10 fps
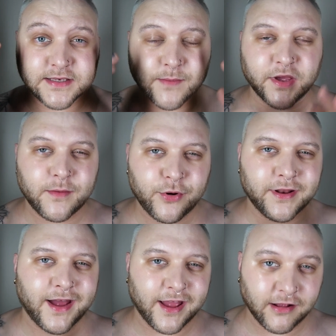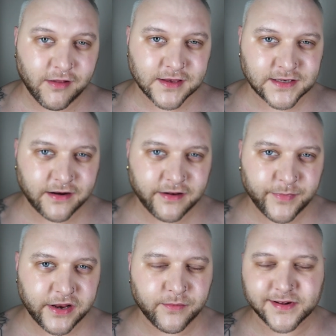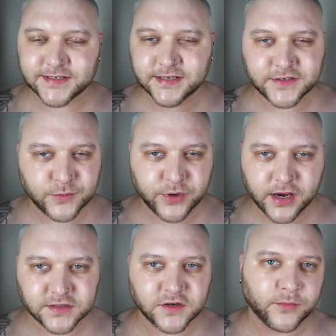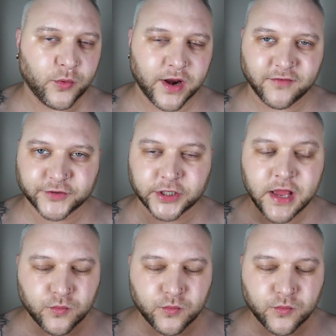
I'm going to put an eye gloss on in a minute, which is like super extra, but whatever.